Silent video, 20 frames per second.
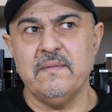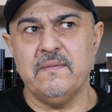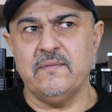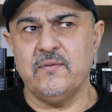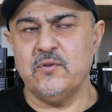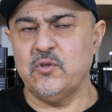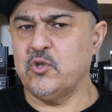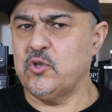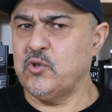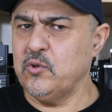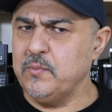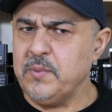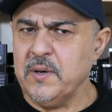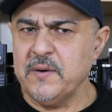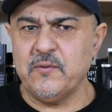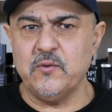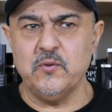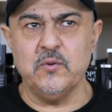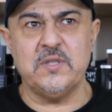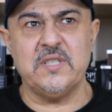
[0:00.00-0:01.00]
super
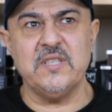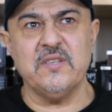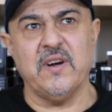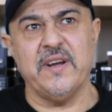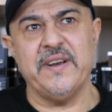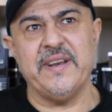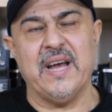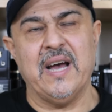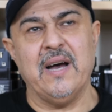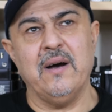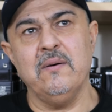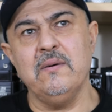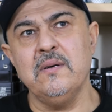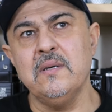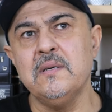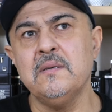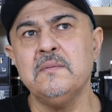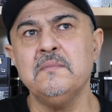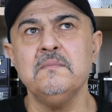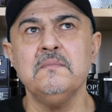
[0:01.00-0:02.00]
fruity right now.
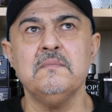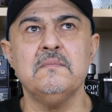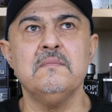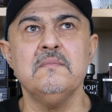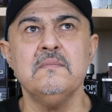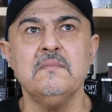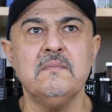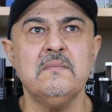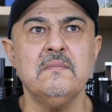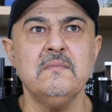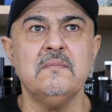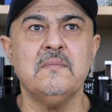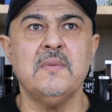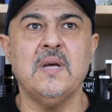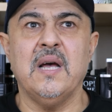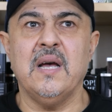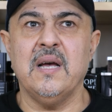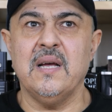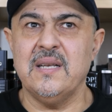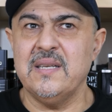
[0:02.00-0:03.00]

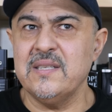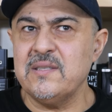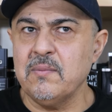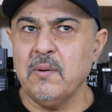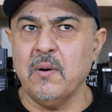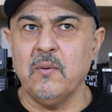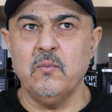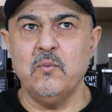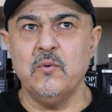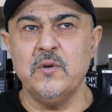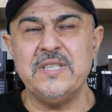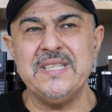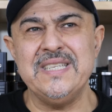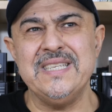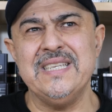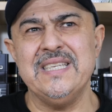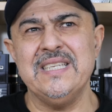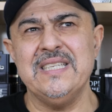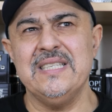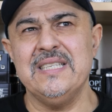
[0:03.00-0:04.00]
It's what
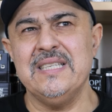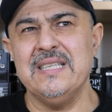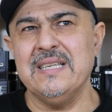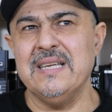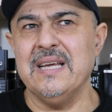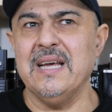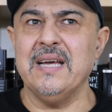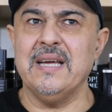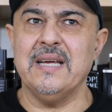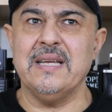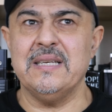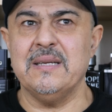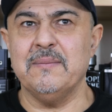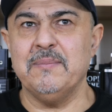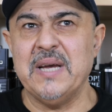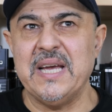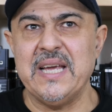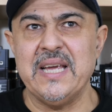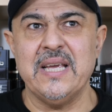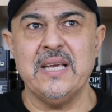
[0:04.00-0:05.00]
woody in the
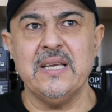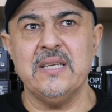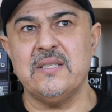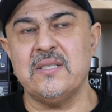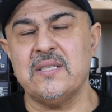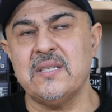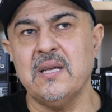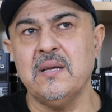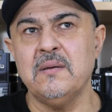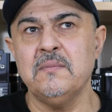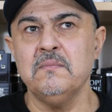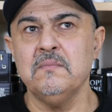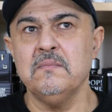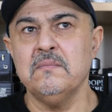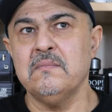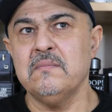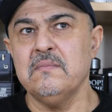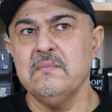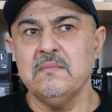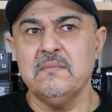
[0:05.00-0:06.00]
base.
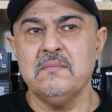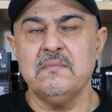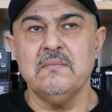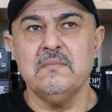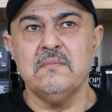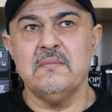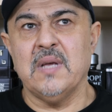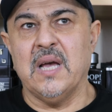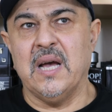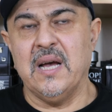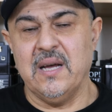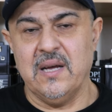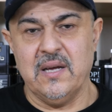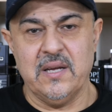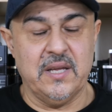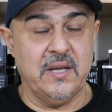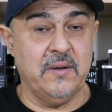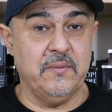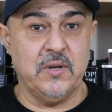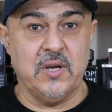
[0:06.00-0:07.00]

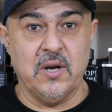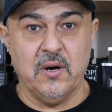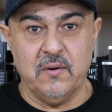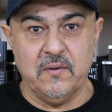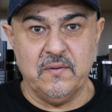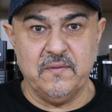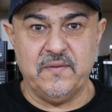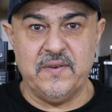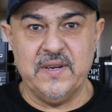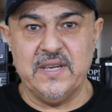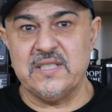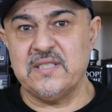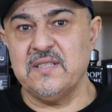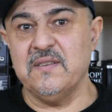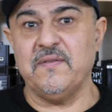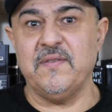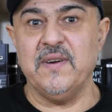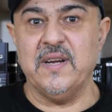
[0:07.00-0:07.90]
Here we go. First